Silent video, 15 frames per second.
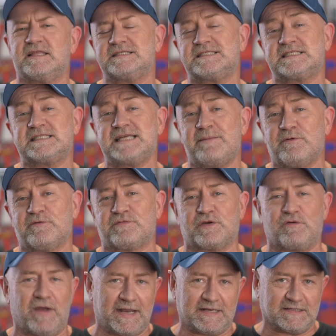that some of the
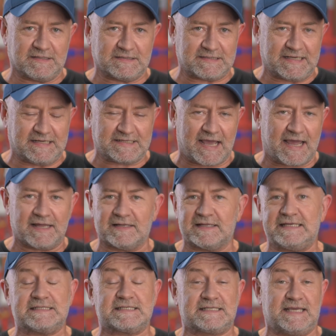granular detail
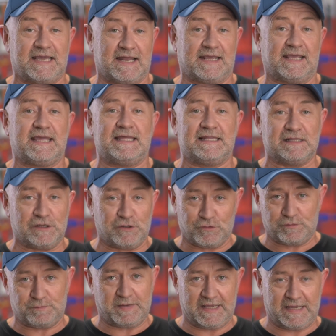is gonna
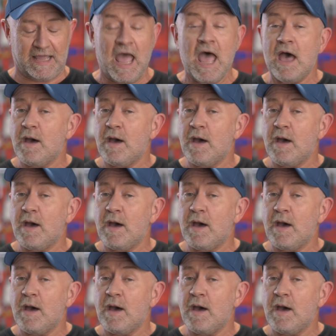elude me.